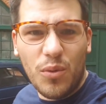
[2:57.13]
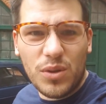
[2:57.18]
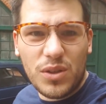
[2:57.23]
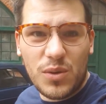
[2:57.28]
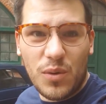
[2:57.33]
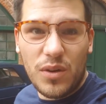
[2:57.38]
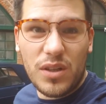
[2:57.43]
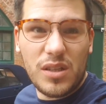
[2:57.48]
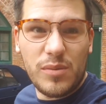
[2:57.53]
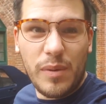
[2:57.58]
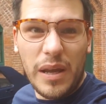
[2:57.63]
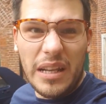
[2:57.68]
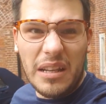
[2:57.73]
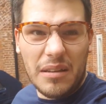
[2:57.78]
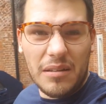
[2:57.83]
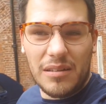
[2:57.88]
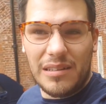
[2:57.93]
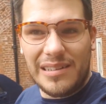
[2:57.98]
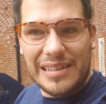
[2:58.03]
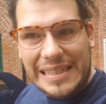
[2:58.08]
So I spent
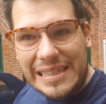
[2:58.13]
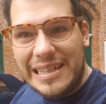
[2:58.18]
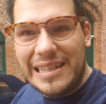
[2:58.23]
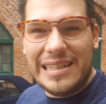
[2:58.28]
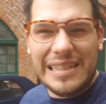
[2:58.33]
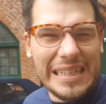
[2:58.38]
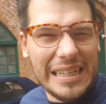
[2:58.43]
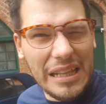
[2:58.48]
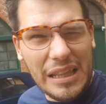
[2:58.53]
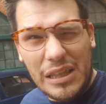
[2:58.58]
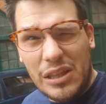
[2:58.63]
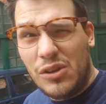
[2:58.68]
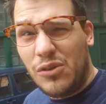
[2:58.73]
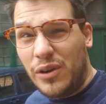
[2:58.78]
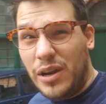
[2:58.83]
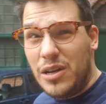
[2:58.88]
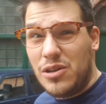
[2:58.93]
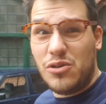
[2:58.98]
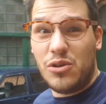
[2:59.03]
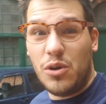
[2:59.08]

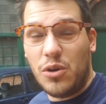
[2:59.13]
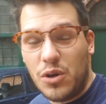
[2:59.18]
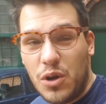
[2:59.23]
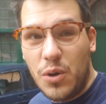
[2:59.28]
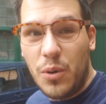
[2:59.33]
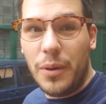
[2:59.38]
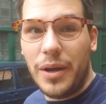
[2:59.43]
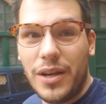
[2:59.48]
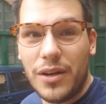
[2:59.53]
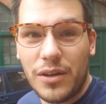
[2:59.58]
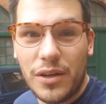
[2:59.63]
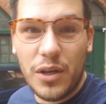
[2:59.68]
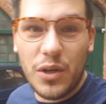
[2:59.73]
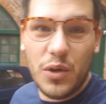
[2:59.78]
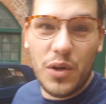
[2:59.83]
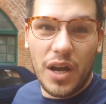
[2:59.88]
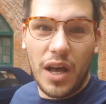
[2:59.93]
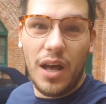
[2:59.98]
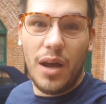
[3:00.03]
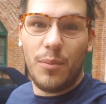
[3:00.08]
300 odd quid on a new
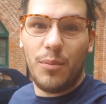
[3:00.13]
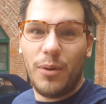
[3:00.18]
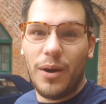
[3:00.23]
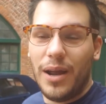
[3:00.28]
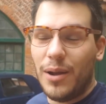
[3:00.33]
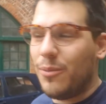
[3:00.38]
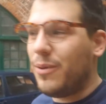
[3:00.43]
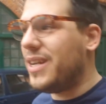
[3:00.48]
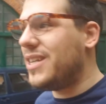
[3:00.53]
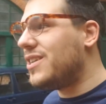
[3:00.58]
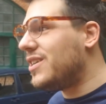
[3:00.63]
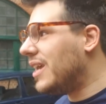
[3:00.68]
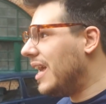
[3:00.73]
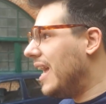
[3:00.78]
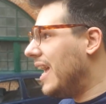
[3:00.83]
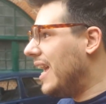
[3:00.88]
carburetor, which,